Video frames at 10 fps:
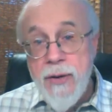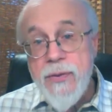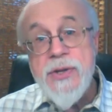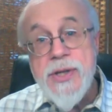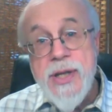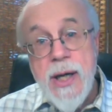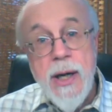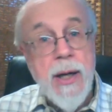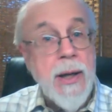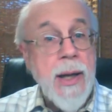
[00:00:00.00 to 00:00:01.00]
of the
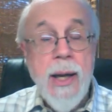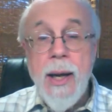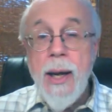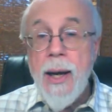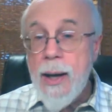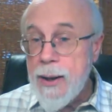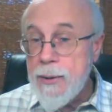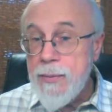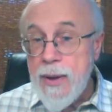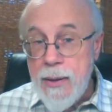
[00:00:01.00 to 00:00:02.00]
cell.
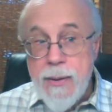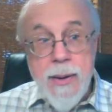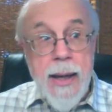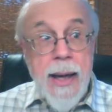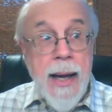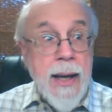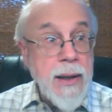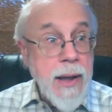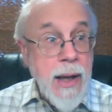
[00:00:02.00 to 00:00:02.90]
And